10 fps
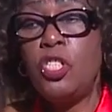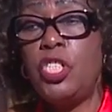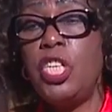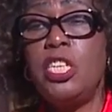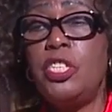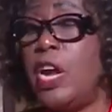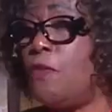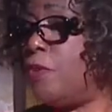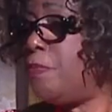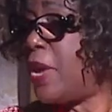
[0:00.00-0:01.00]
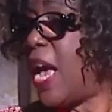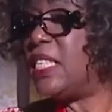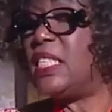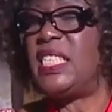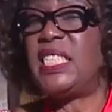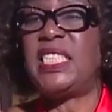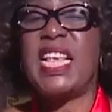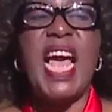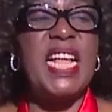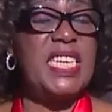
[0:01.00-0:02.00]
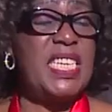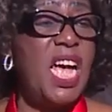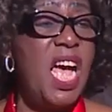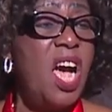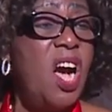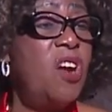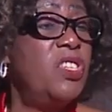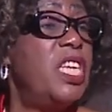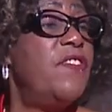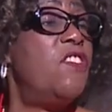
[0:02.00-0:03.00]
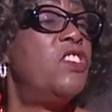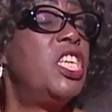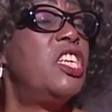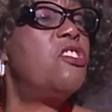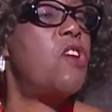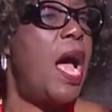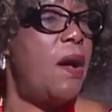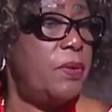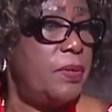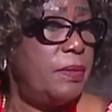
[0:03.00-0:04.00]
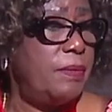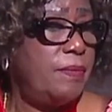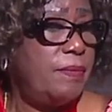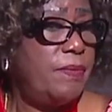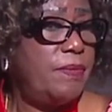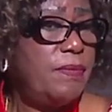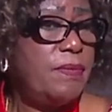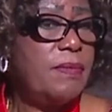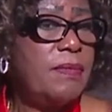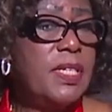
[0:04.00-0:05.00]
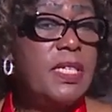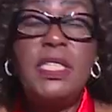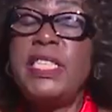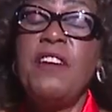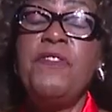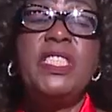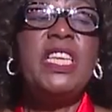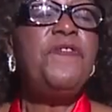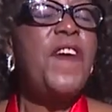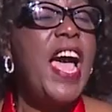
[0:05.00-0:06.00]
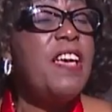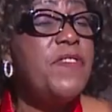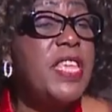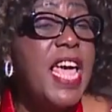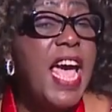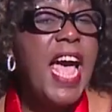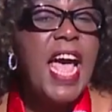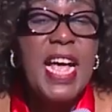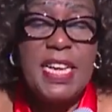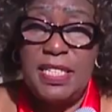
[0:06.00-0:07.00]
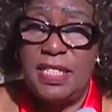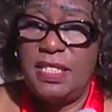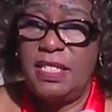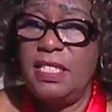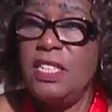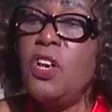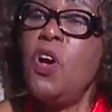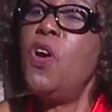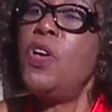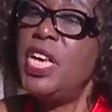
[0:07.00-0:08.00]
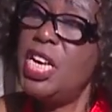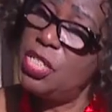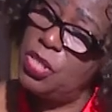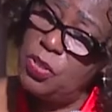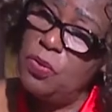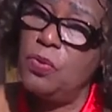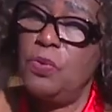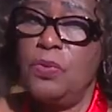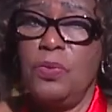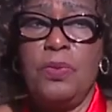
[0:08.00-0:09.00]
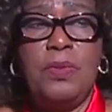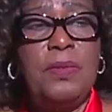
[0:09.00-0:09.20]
your children will be as the sand on the ground. 75 years, no issue.